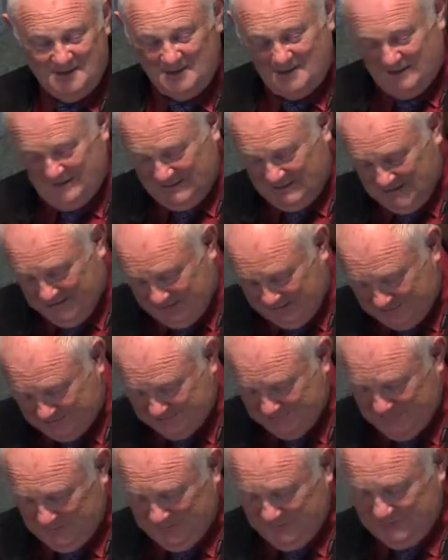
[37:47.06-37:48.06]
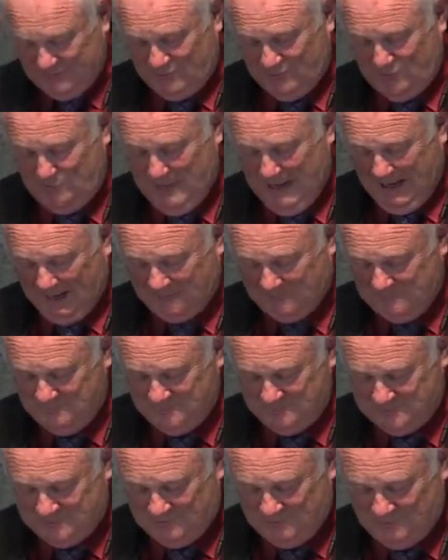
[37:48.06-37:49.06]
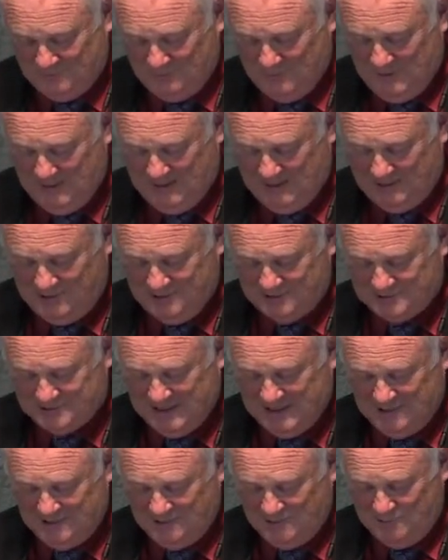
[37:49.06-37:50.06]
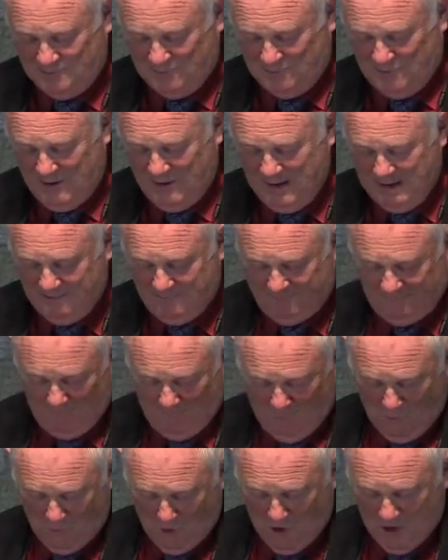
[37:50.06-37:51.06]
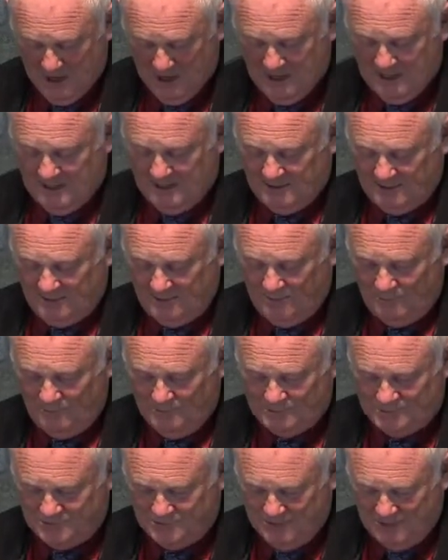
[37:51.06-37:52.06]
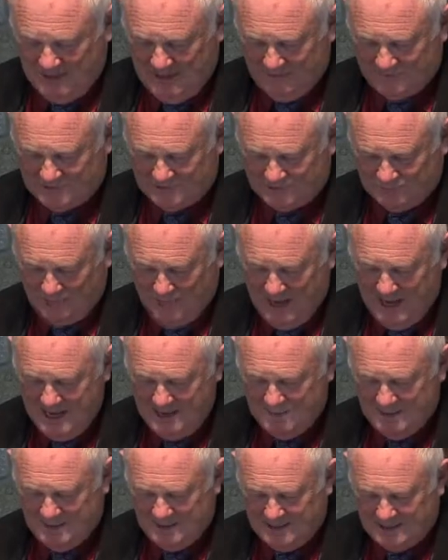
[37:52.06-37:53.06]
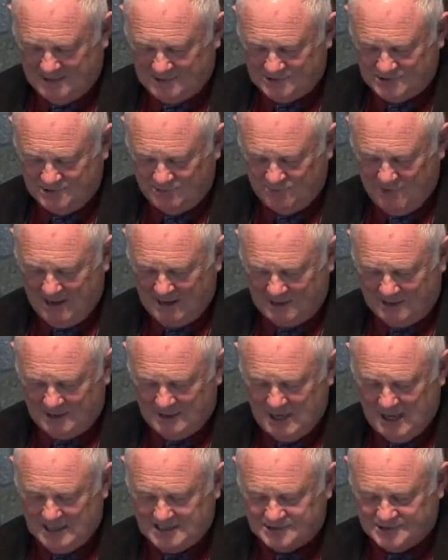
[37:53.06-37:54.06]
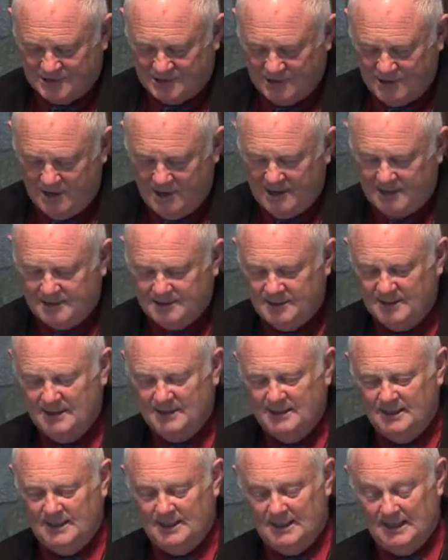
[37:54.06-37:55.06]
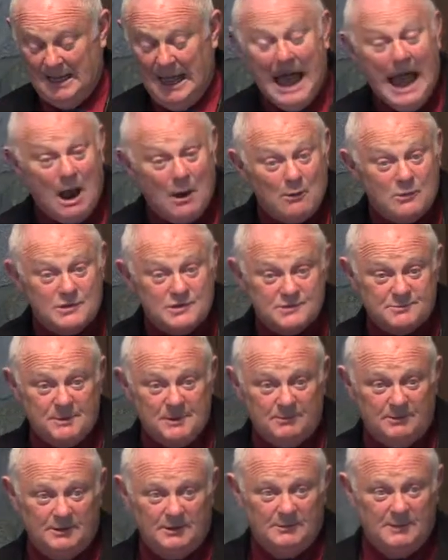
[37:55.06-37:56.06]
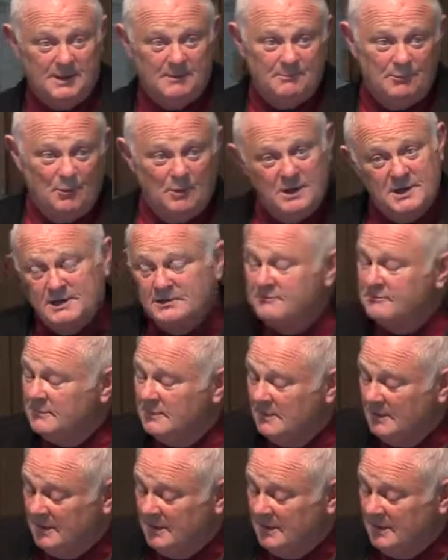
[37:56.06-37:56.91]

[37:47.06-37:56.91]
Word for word: And that is a political matter. So uh, you say, Do you pray for those who have sway because you recognize that God allows people to be appointed?